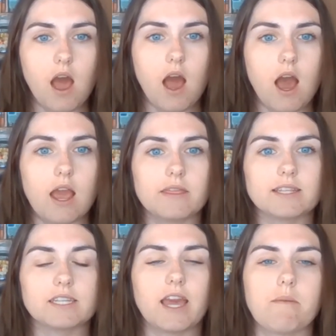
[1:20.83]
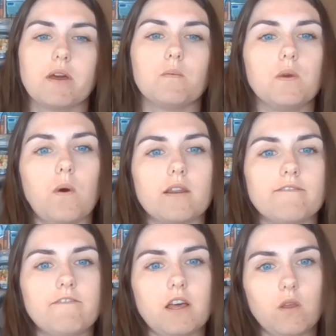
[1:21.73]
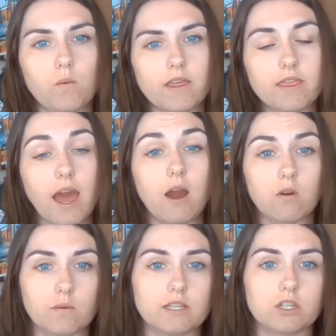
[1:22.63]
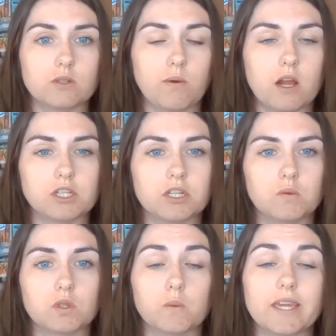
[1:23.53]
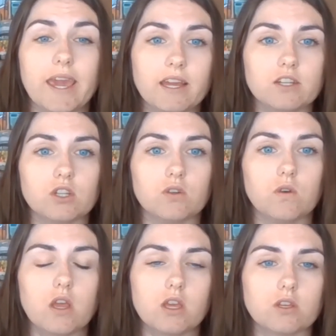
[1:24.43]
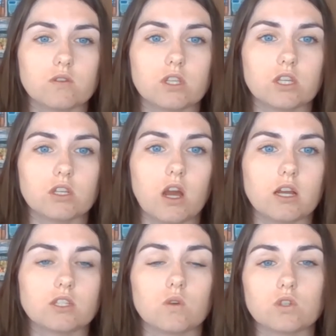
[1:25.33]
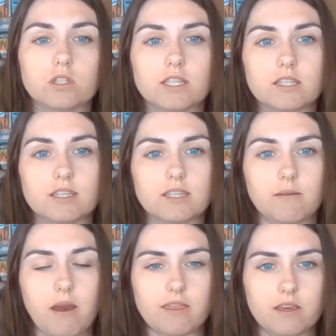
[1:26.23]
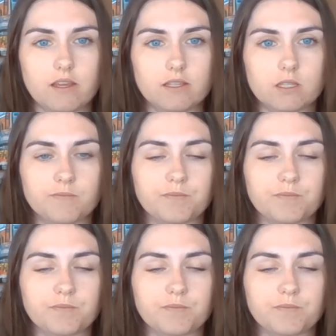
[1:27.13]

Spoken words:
and that's a gap that we want to fill with our research project, which we can do using social distancing methods.